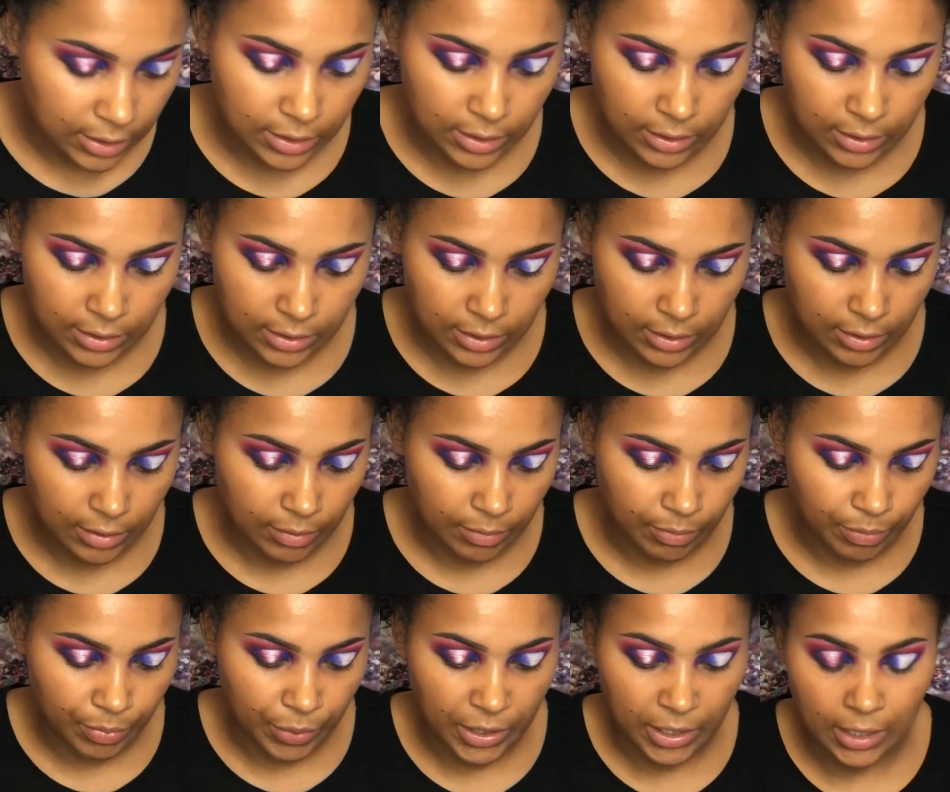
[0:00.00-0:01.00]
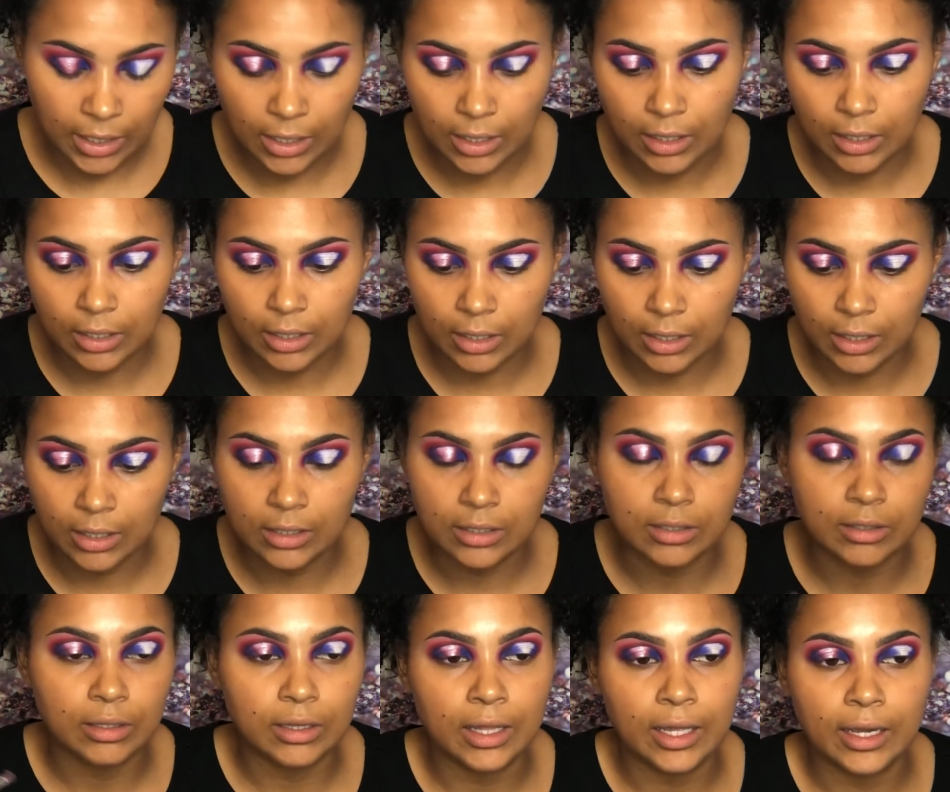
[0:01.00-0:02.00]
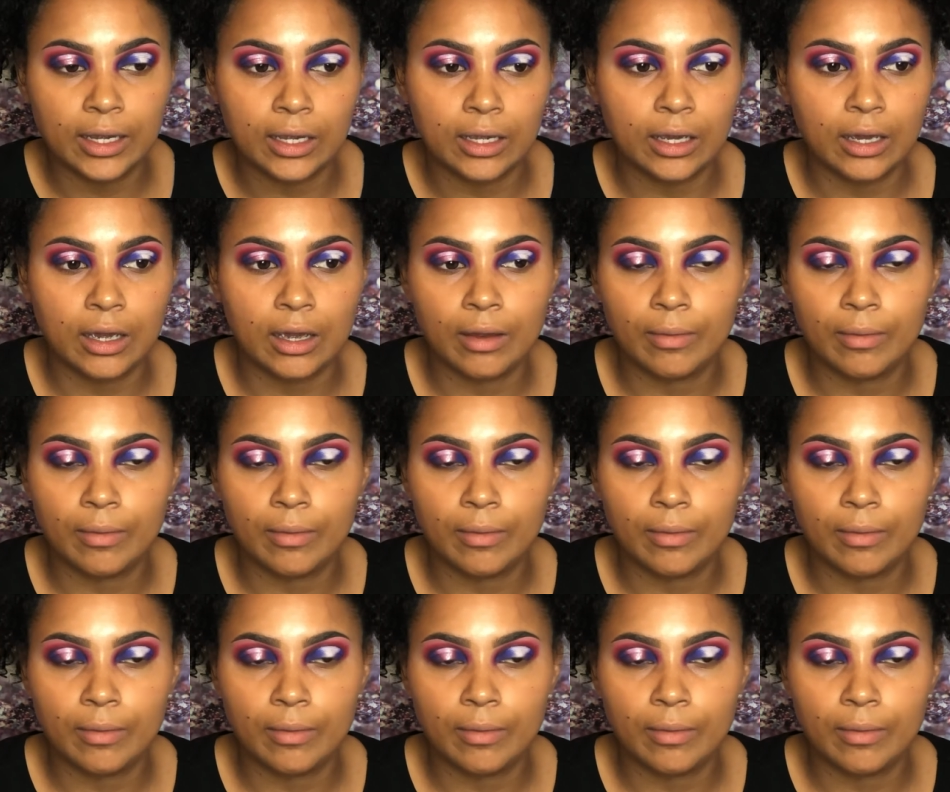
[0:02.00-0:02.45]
This pink is like,